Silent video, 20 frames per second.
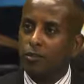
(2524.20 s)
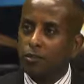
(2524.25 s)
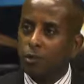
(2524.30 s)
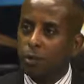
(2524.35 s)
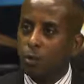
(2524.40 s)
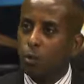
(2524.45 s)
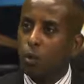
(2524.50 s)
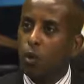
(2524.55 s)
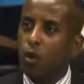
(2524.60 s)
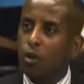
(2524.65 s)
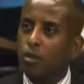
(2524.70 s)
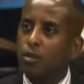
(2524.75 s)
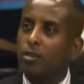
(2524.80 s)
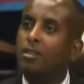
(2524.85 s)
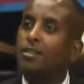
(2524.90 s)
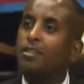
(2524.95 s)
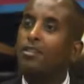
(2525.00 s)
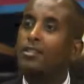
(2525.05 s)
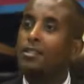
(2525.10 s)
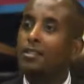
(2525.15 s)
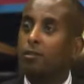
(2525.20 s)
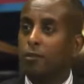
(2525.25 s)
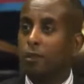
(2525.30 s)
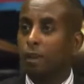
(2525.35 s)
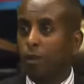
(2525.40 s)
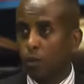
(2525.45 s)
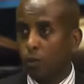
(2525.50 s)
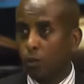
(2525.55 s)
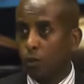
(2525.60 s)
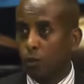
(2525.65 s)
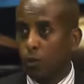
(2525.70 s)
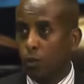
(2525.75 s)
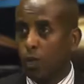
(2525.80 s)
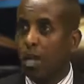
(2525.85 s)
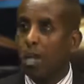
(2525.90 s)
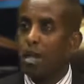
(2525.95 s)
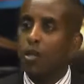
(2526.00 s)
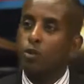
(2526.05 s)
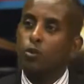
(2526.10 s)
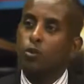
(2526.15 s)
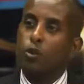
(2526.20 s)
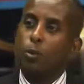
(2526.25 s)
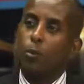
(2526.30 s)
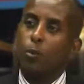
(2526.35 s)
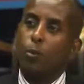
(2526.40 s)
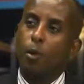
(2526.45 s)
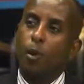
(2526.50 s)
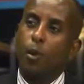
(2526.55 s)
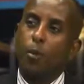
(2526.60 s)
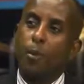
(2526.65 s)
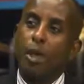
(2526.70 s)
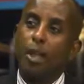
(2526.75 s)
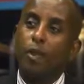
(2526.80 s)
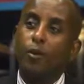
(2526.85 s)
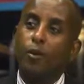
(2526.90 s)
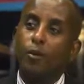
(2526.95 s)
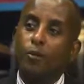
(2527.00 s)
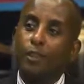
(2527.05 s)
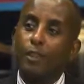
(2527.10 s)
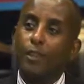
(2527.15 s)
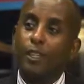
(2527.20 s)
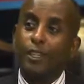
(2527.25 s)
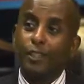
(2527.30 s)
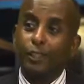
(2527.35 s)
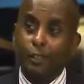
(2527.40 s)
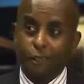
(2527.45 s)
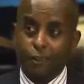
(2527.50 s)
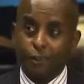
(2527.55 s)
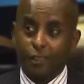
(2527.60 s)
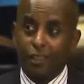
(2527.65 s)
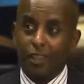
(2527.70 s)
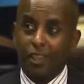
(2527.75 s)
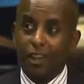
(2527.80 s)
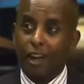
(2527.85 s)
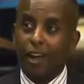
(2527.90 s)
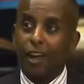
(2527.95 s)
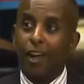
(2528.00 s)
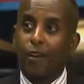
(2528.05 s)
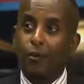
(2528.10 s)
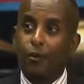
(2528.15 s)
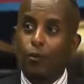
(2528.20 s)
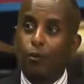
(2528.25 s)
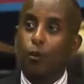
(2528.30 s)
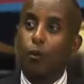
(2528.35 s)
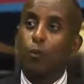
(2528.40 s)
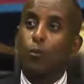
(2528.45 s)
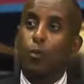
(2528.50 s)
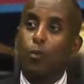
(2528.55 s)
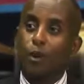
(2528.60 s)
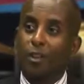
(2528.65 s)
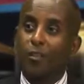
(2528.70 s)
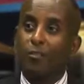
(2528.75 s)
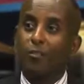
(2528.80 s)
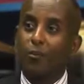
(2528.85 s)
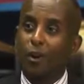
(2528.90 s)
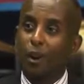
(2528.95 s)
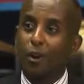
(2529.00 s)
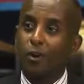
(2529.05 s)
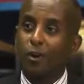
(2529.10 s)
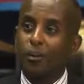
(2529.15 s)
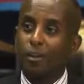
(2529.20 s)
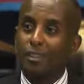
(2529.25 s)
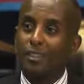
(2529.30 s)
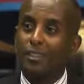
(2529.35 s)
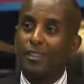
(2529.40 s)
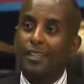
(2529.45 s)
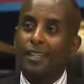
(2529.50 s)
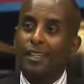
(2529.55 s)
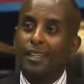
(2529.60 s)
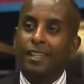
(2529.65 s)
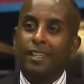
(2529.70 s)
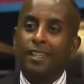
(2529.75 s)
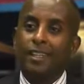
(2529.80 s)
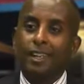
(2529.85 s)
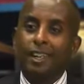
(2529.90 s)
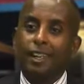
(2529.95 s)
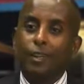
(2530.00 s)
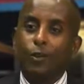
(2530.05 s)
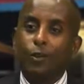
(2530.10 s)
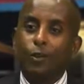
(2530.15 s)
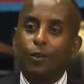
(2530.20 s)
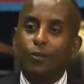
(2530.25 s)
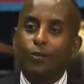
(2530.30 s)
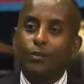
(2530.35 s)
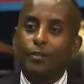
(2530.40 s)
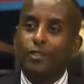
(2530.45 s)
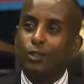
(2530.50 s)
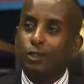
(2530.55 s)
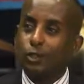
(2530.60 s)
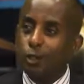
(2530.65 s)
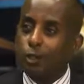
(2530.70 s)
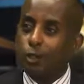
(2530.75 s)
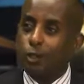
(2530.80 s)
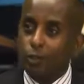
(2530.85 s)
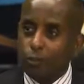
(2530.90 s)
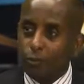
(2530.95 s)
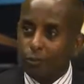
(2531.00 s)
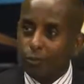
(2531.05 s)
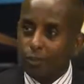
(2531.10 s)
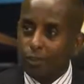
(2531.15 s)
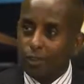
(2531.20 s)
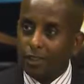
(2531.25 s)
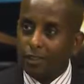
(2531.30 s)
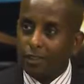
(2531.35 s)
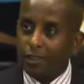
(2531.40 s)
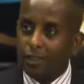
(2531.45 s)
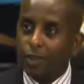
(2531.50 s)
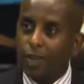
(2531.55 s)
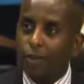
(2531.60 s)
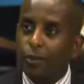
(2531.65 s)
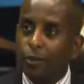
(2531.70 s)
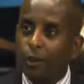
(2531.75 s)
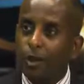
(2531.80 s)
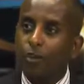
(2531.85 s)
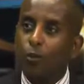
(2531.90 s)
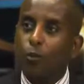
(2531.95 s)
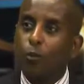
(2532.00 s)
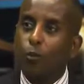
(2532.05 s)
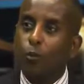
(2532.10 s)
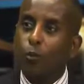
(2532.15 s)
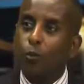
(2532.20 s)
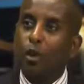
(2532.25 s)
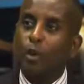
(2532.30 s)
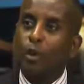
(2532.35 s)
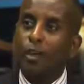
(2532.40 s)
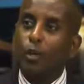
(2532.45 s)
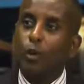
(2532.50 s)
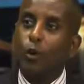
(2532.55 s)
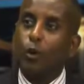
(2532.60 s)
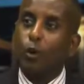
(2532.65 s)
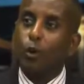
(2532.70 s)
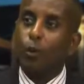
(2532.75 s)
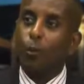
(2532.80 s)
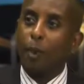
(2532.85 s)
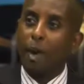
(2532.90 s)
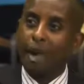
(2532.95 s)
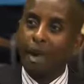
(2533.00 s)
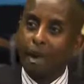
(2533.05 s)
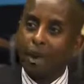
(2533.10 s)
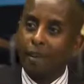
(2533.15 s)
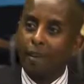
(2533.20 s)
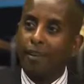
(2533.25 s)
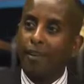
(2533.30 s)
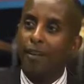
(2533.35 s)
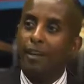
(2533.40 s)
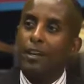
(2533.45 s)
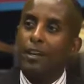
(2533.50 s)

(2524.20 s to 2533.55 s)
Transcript: reward servanthood. So many of the leaders in that kind of corporate environment, they don't serve. They rather want to command,